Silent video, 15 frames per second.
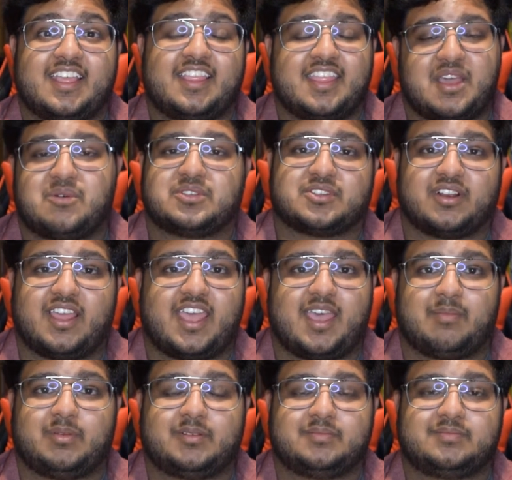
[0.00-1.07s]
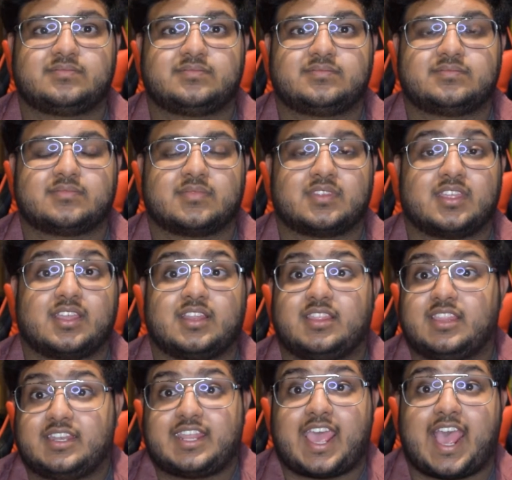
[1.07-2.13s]
that was gonna happen.
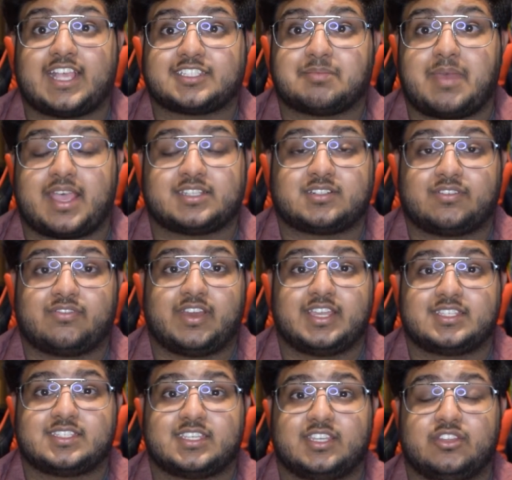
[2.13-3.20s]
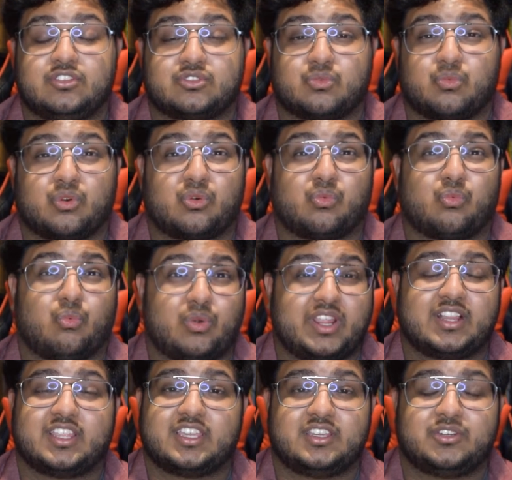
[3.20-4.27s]
The Taskmaster fight scenes were
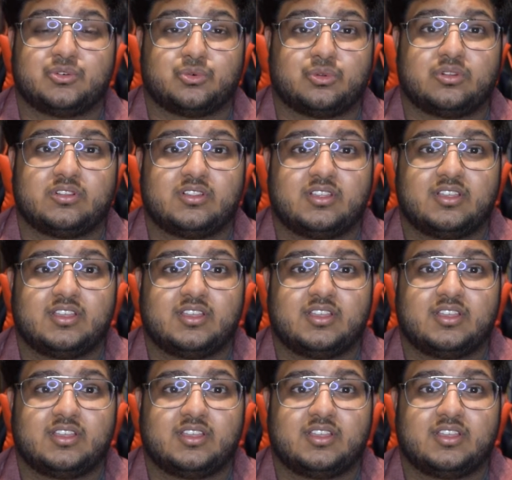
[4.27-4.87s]
really cool.